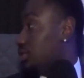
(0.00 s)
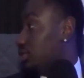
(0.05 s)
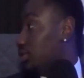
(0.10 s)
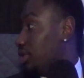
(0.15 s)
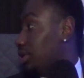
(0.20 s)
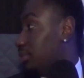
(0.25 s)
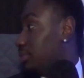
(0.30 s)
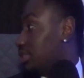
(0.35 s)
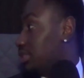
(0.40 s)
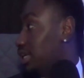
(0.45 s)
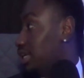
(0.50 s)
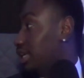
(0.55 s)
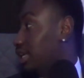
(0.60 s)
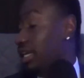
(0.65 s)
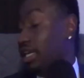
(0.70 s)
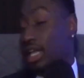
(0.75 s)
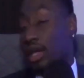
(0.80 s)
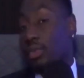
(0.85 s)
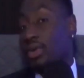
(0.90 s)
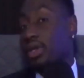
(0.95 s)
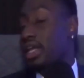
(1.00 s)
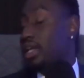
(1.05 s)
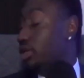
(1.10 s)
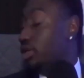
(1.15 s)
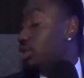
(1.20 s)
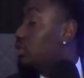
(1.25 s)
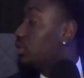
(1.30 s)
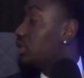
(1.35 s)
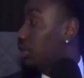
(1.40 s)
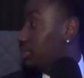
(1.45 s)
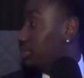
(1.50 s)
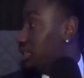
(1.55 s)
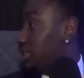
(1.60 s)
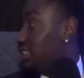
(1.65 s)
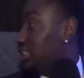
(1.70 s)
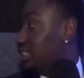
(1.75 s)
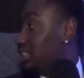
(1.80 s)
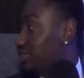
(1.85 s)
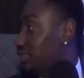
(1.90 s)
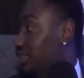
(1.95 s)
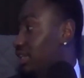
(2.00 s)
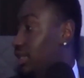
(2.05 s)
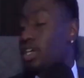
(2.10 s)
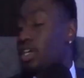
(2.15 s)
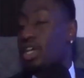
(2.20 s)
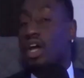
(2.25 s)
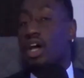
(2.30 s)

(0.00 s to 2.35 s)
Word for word: You know what I'm saying? And then when they do come to this event,